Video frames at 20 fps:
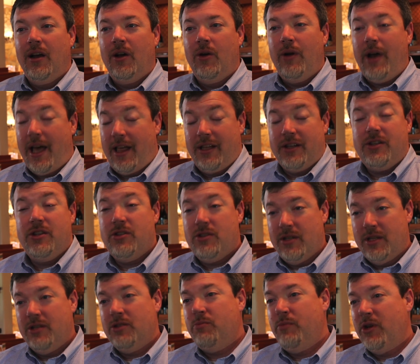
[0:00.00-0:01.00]
Well, Alex has,
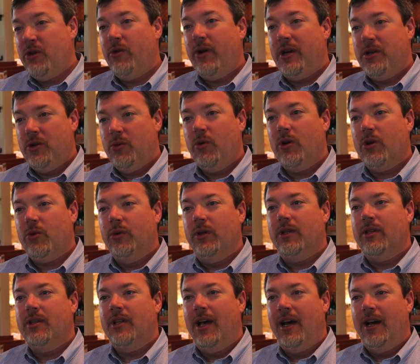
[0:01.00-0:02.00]
has been great to work
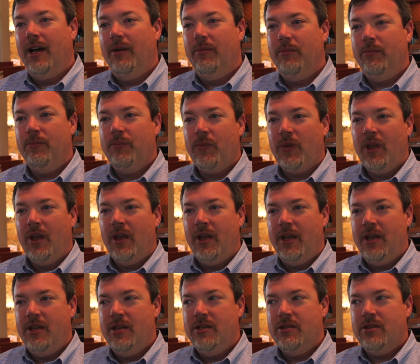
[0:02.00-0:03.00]
with. Um,
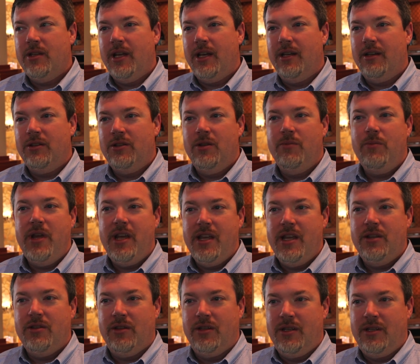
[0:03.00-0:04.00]
he's, uh, to me,
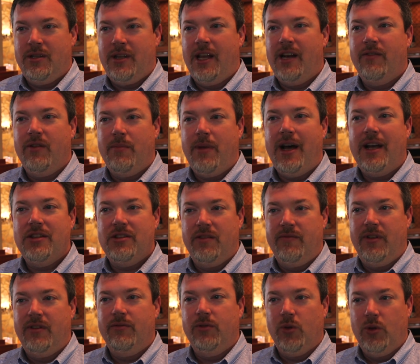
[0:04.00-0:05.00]
he's, a, he's kind of a
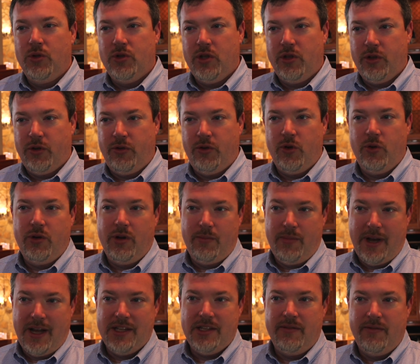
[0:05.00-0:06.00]
positive influence on the crew and a
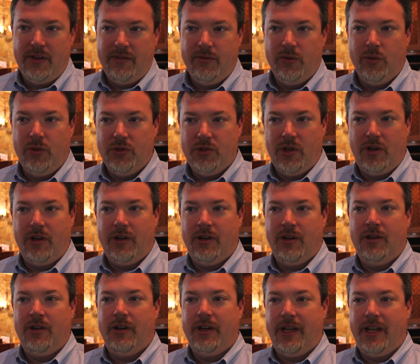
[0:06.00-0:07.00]
positive influence on our,
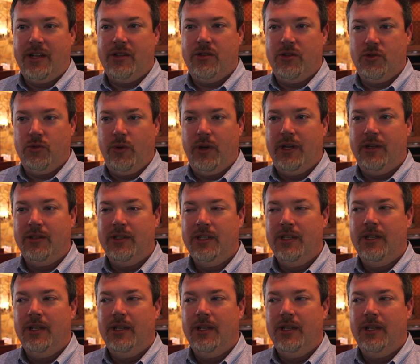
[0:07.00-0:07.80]
on our guests as well.